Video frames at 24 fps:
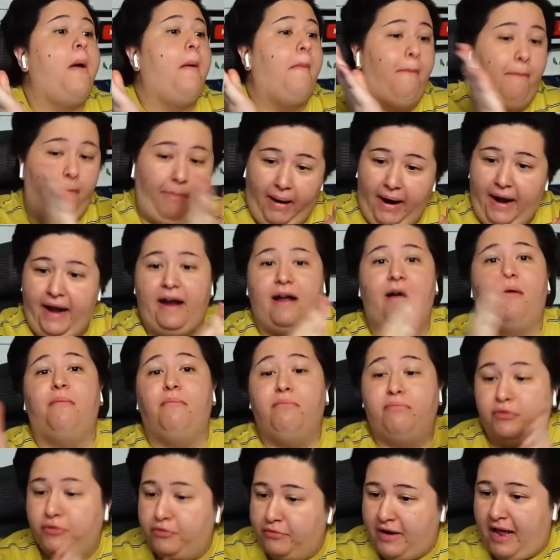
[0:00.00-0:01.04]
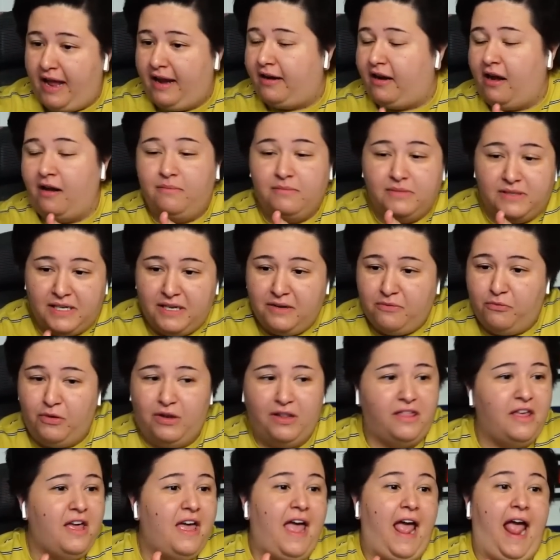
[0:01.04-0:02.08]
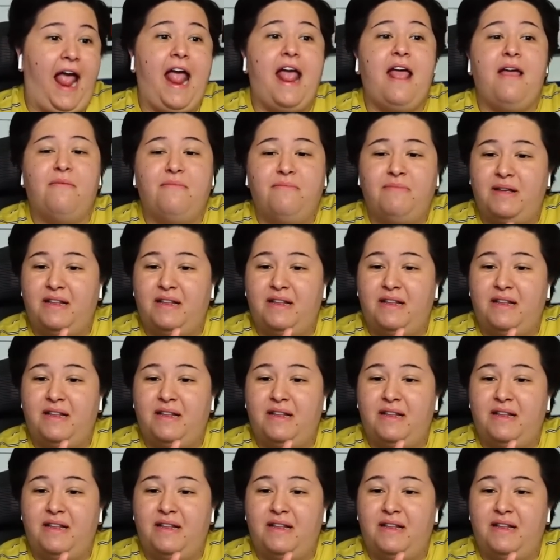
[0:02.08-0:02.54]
Bam, brunette comes in with him,